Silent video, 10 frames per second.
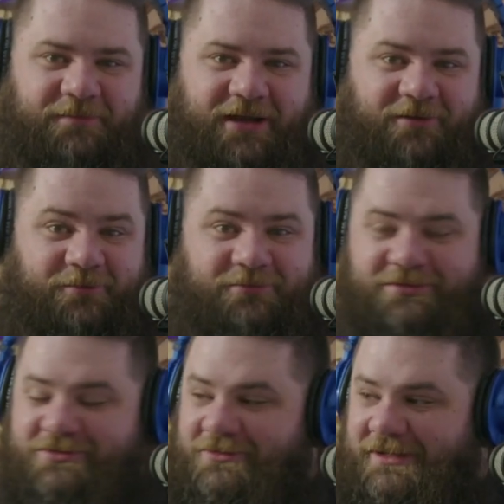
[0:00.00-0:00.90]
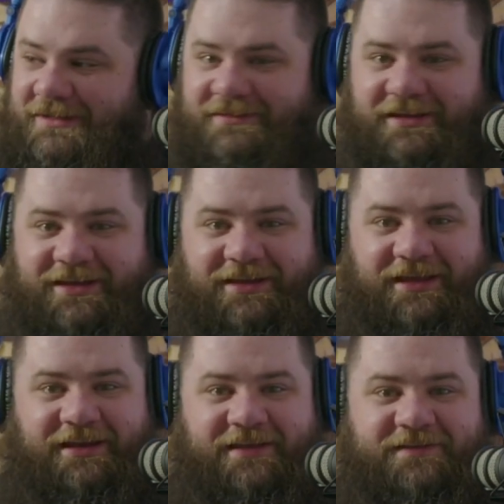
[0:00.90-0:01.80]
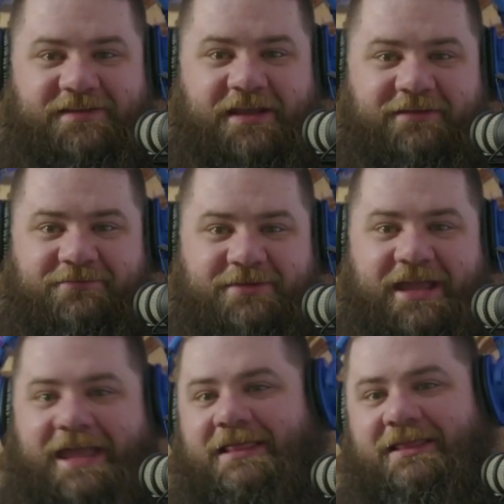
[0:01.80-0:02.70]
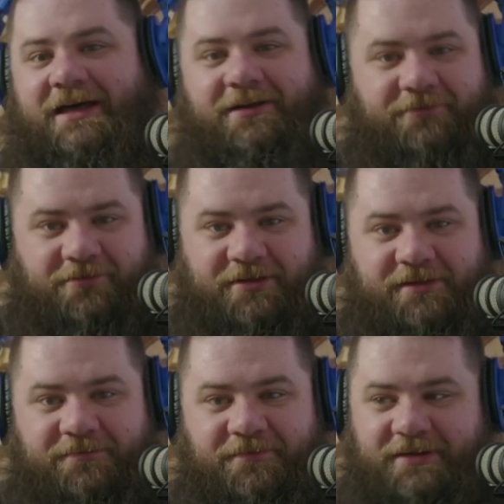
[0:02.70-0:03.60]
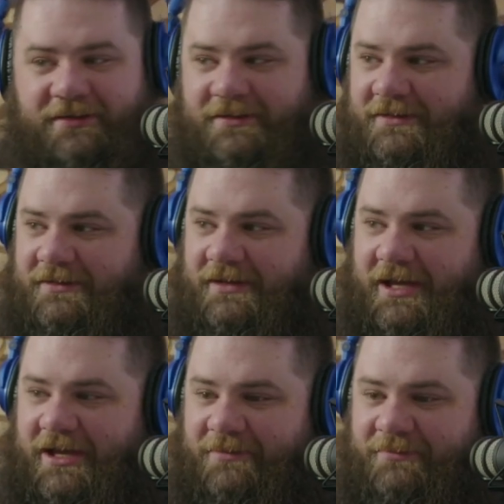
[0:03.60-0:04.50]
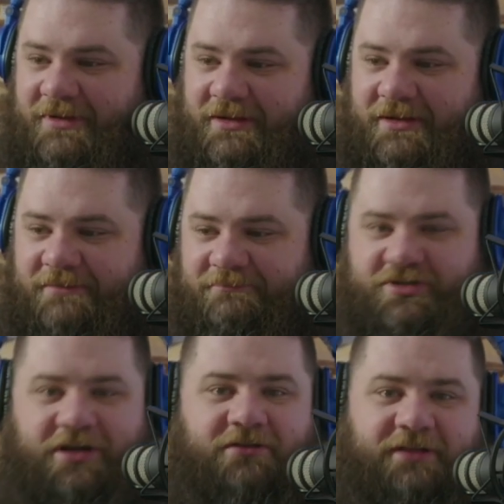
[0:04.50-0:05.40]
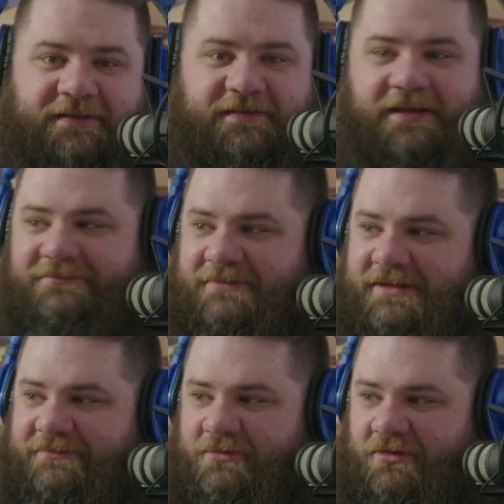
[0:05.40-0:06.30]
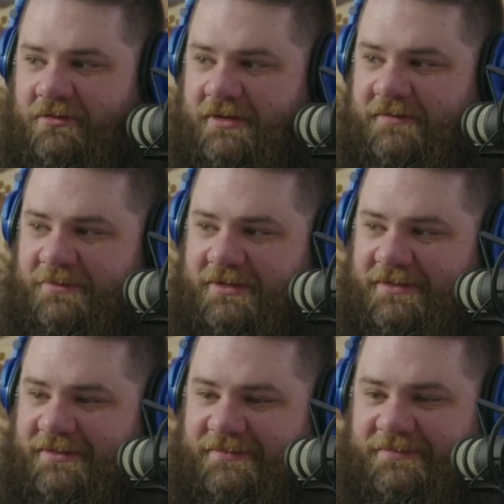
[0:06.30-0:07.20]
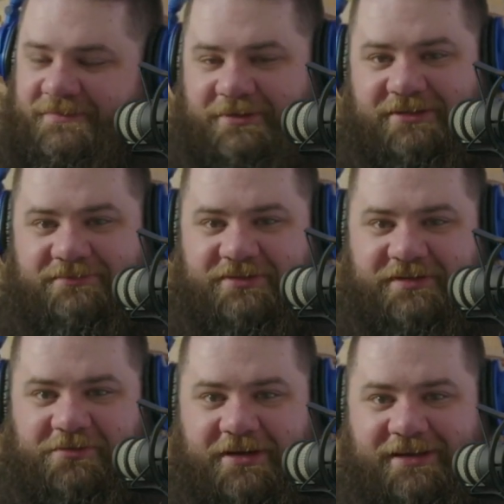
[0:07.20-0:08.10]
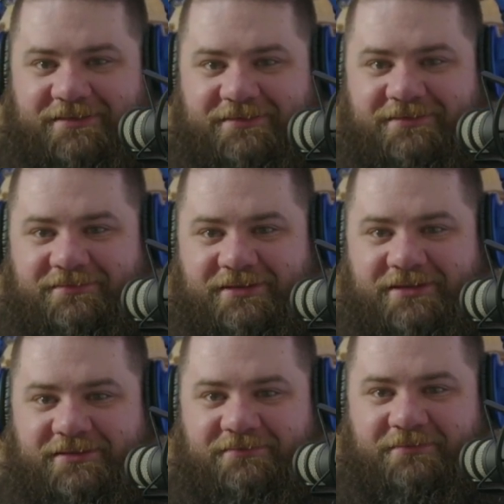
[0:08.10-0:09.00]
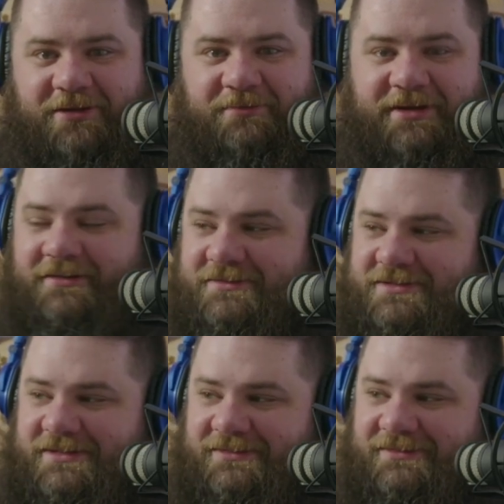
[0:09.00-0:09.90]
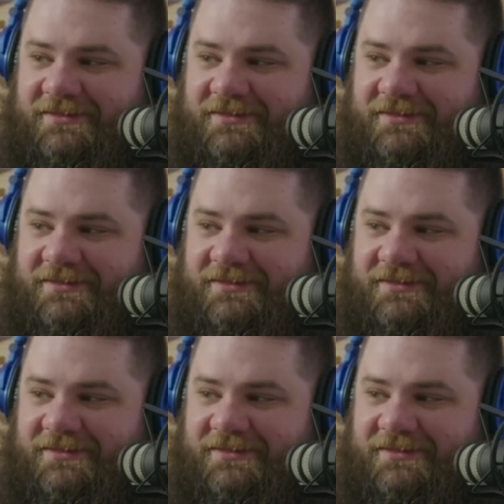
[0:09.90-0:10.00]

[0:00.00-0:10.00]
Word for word: hope you enjoy it. Uh, it has saved me a lot of grief. Um, Cheryl has saved me even more grief because, well, she's trained in microbiology and